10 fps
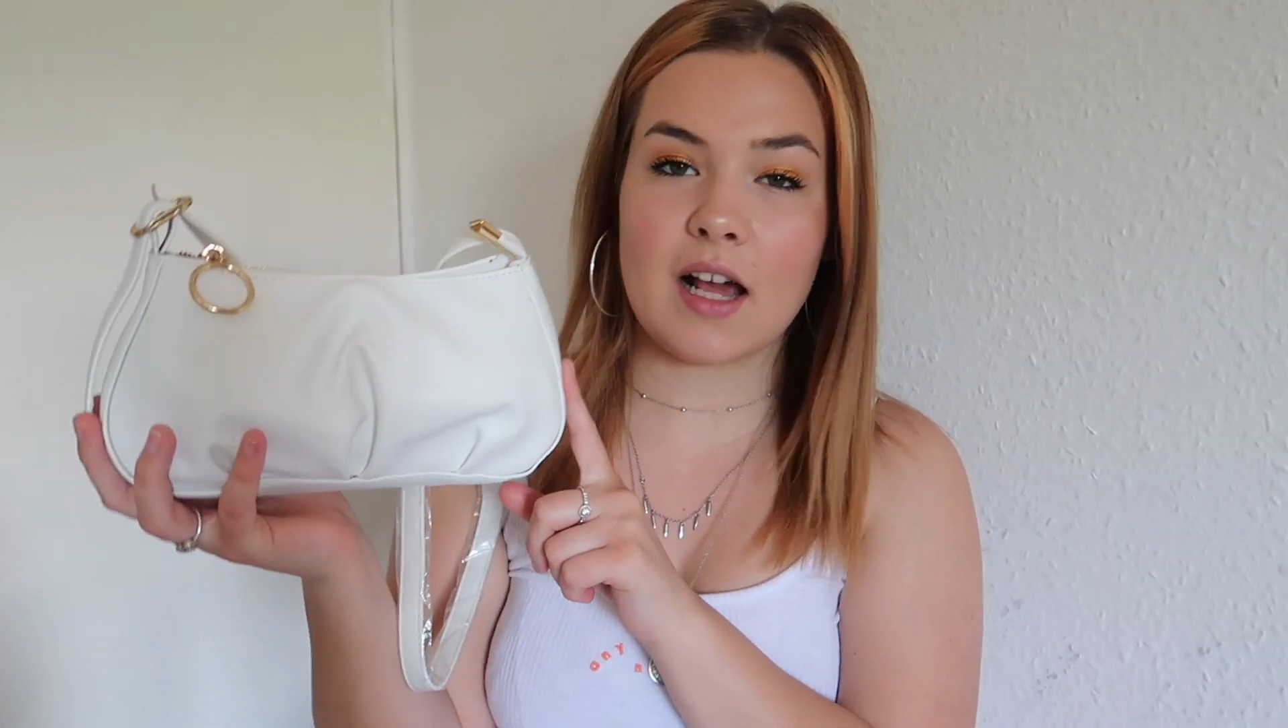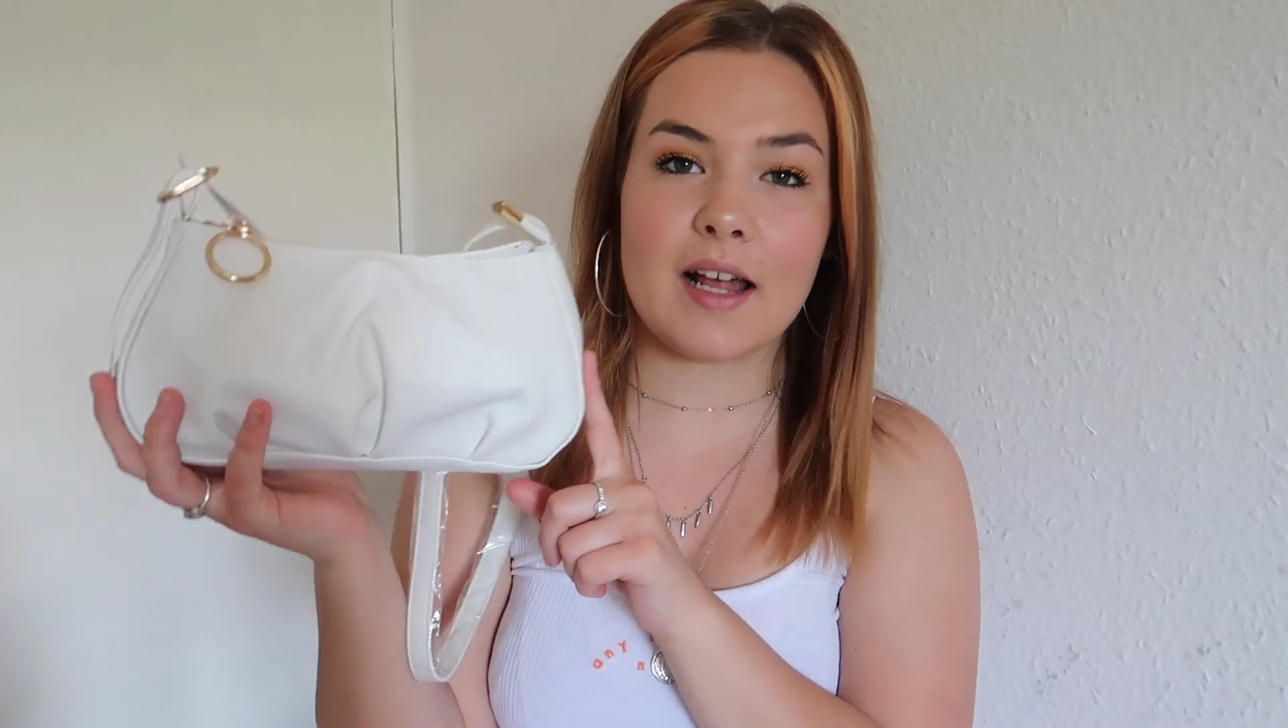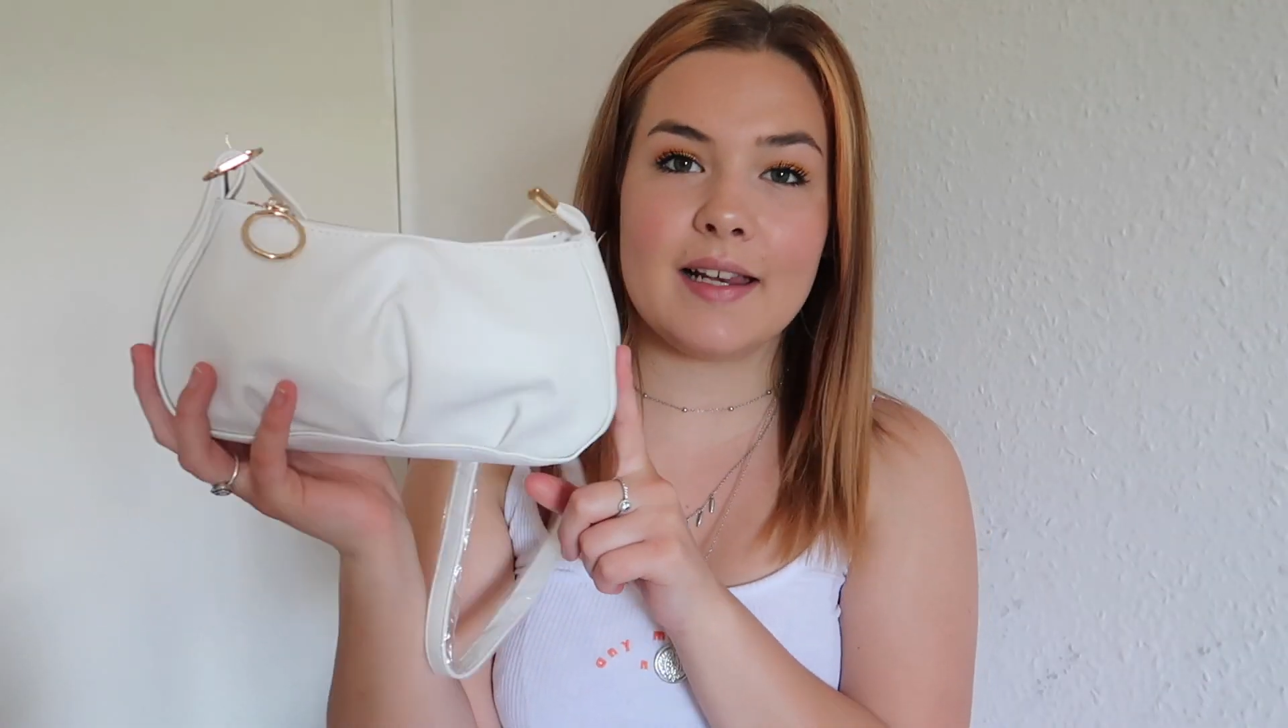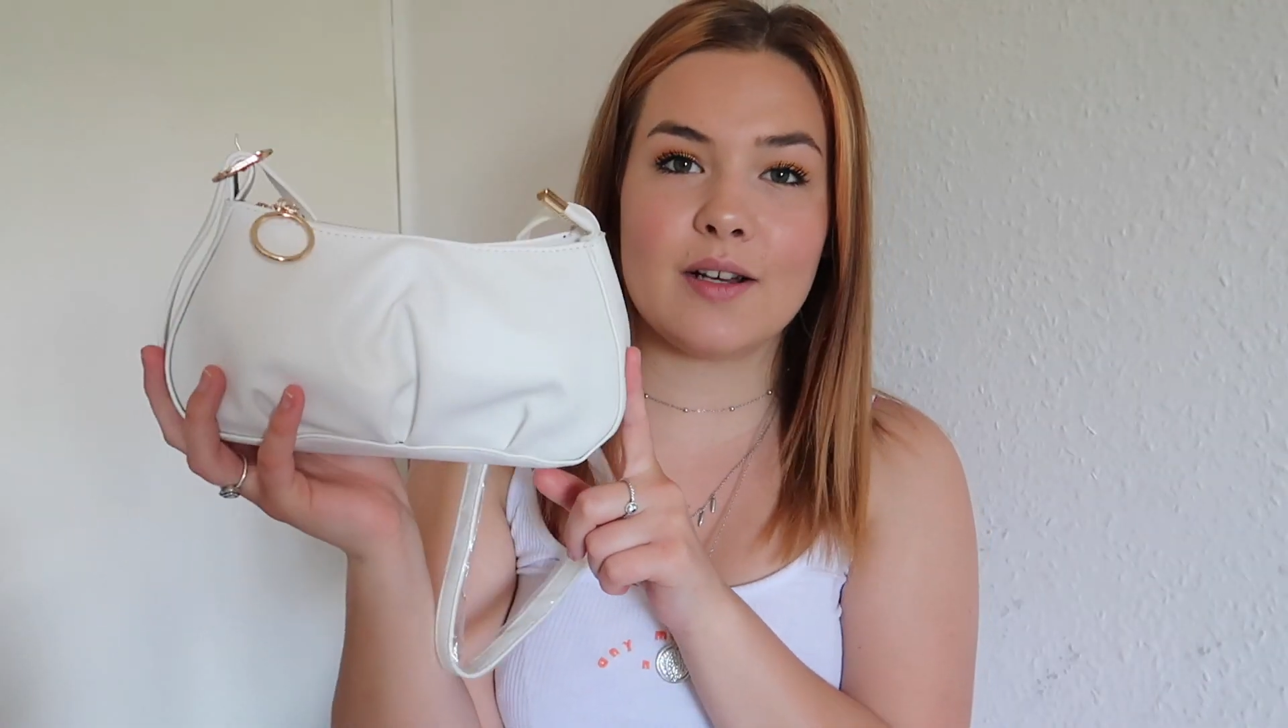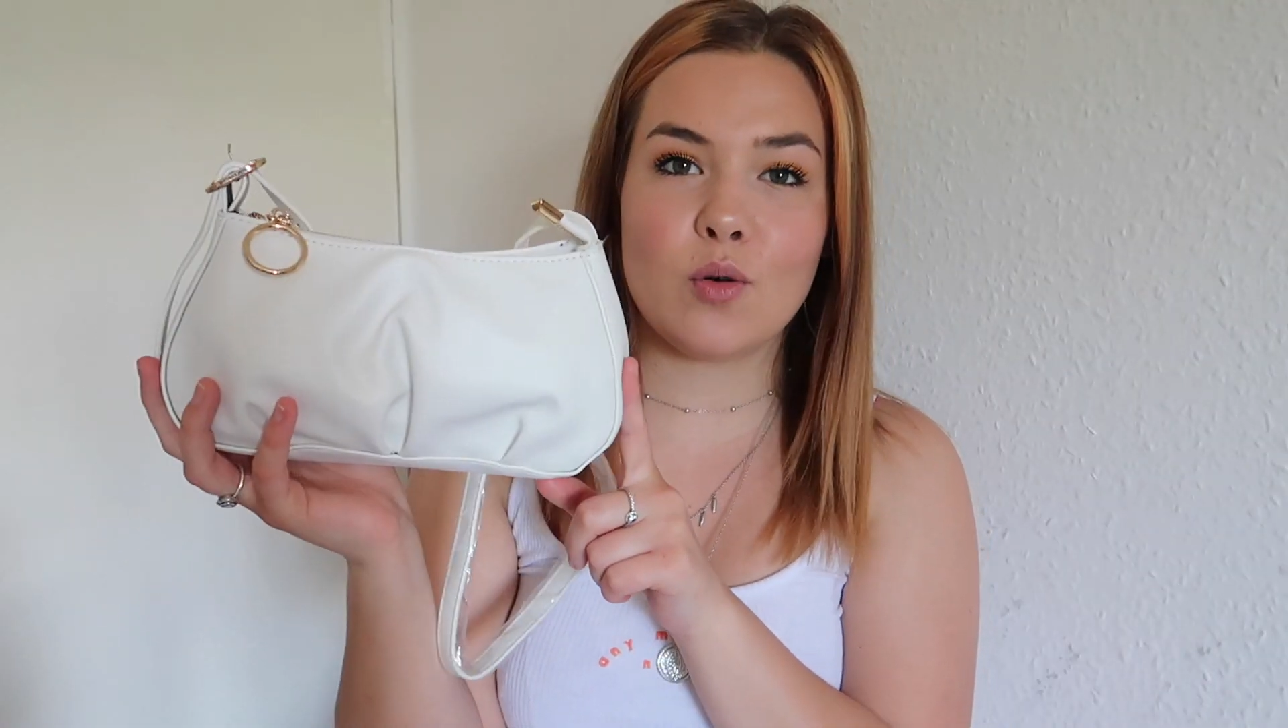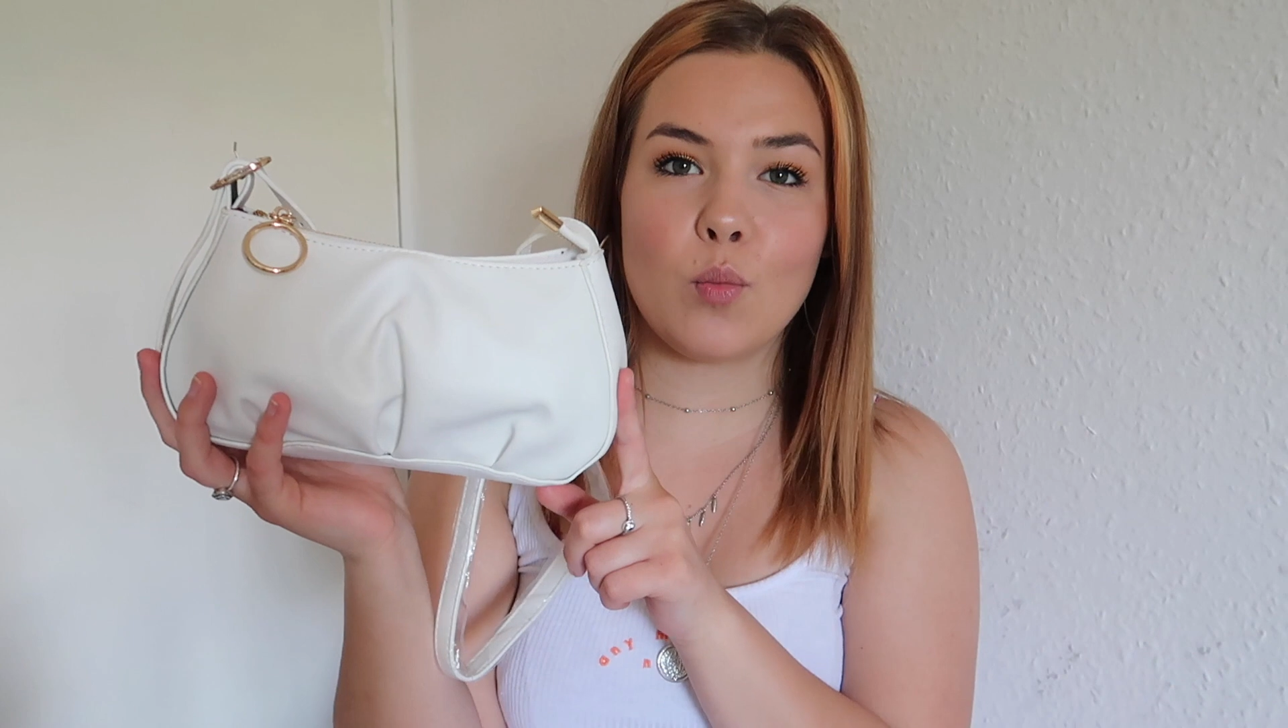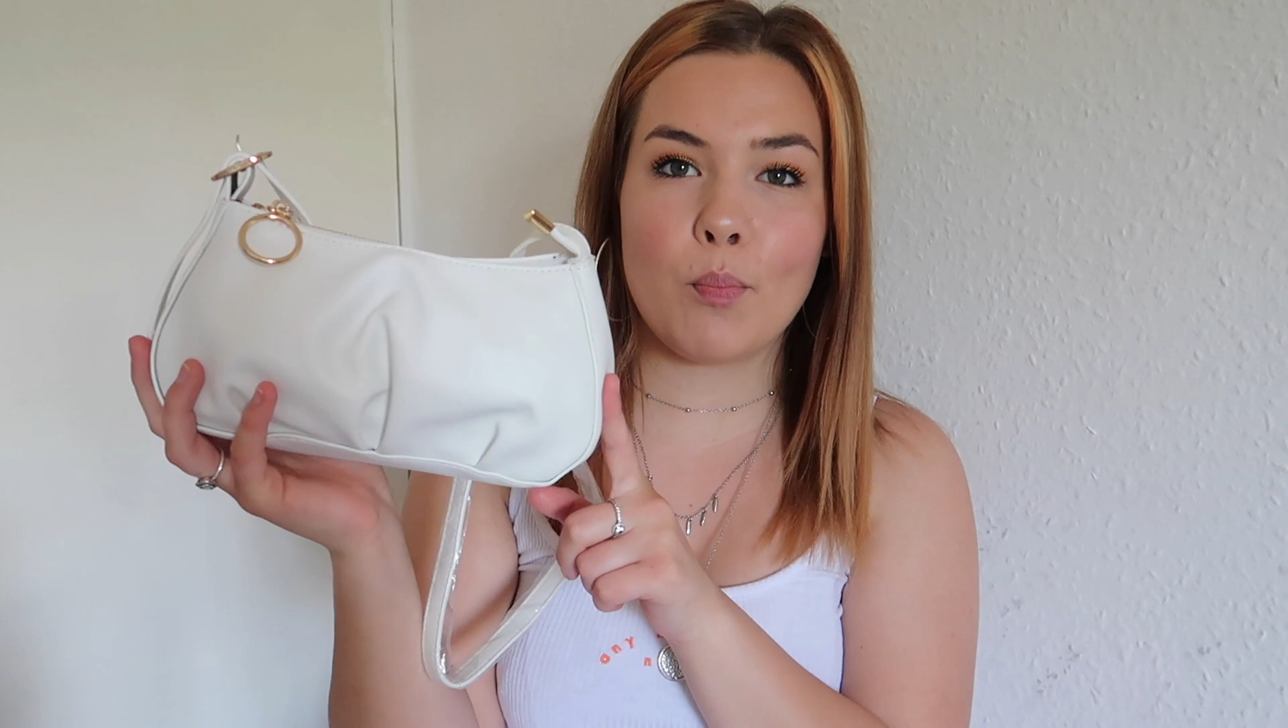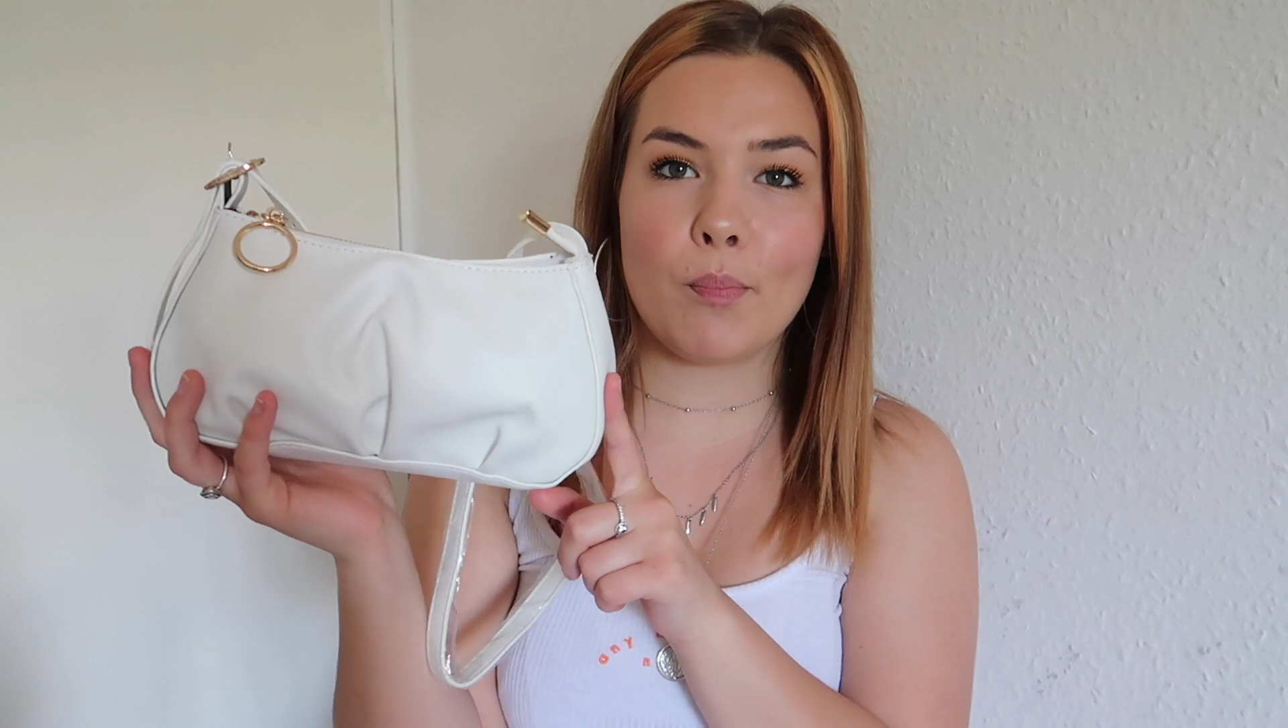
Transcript: like a little